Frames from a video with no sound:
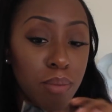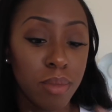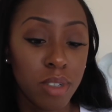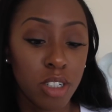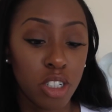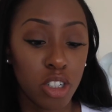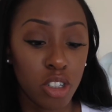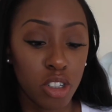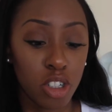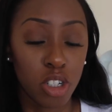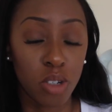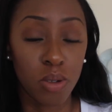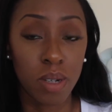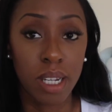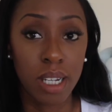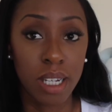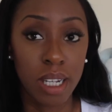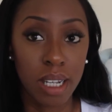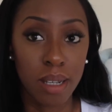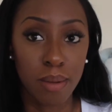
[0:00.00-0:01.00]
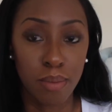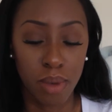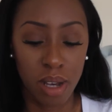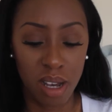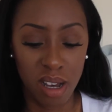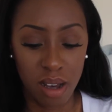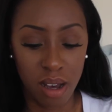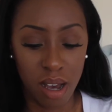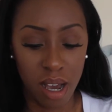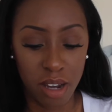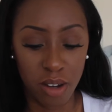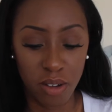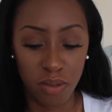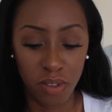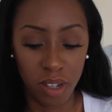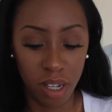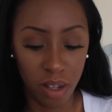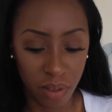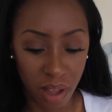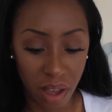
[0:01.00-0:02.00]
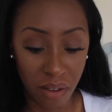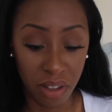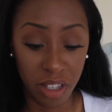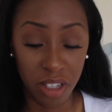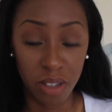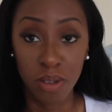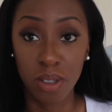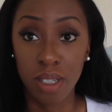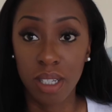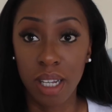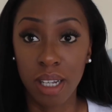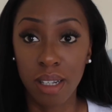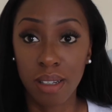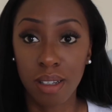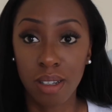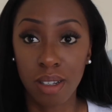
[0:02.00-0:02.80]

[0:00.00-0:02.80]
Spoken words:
should you need it, but I don't think I've ever used it,